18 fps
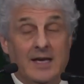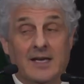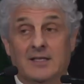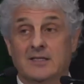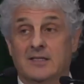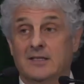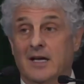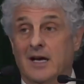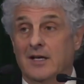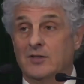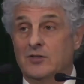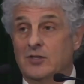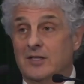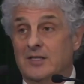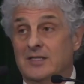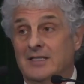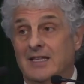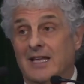it's not
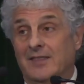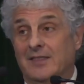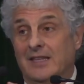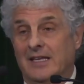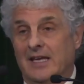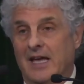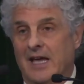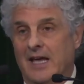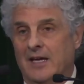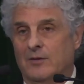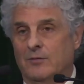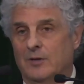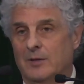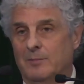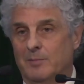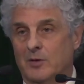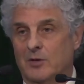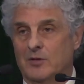just that the
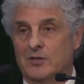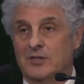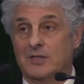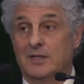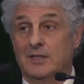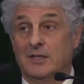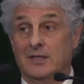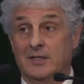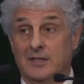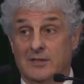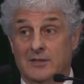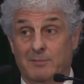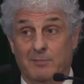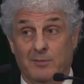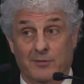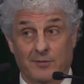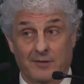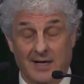angry person is
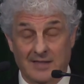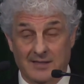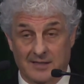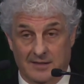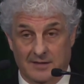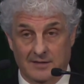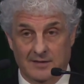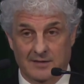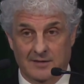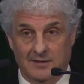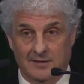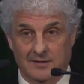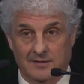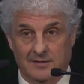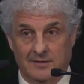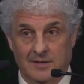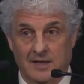present,